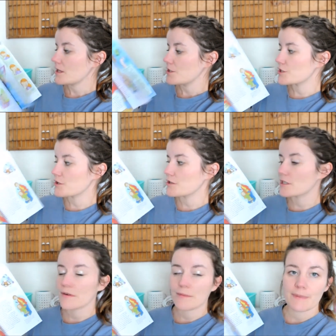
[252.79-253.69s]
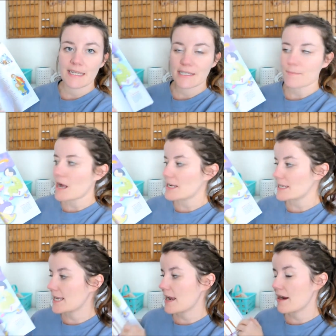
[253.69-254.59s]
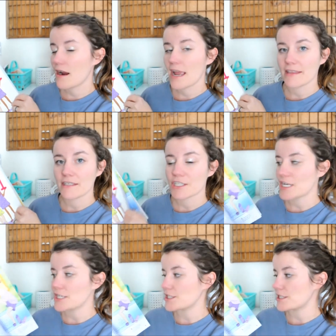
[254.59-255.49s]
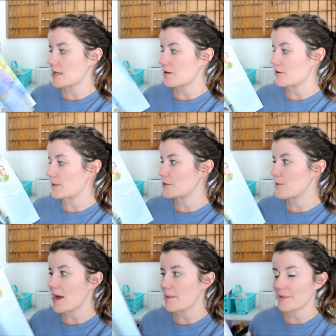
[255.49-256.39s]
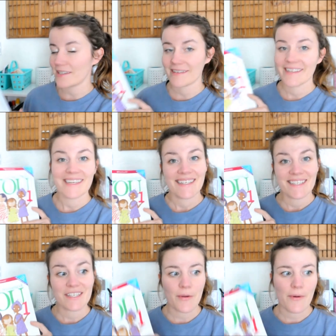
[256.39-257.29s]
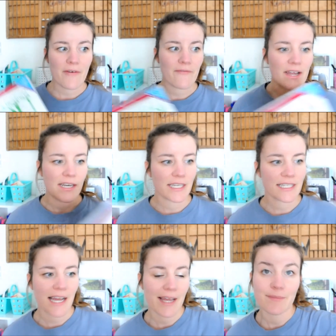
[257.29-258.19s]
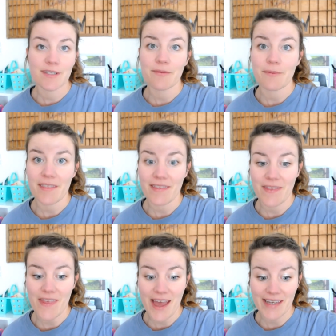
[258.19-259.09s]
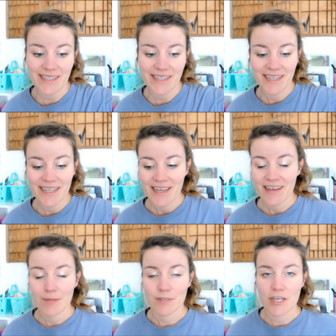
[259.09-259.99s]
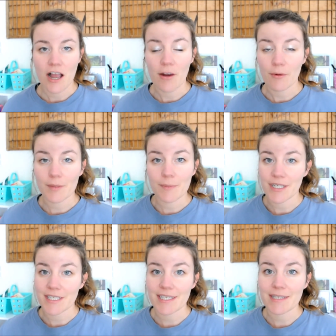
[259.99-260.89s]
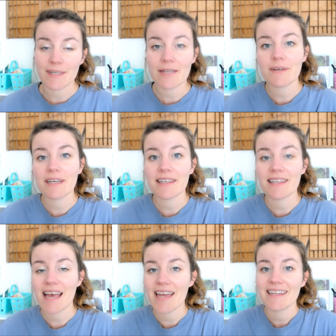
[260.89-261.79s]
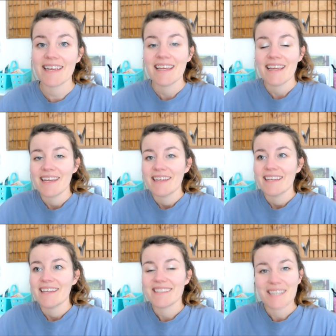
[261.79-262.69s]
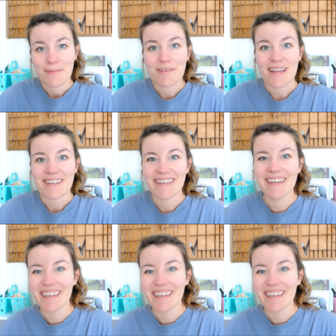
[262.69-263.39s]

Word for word: just goes over basic body care and the changes that are going to happen. So, fun times with that. such an awkward person to begin with that it's going to be fun.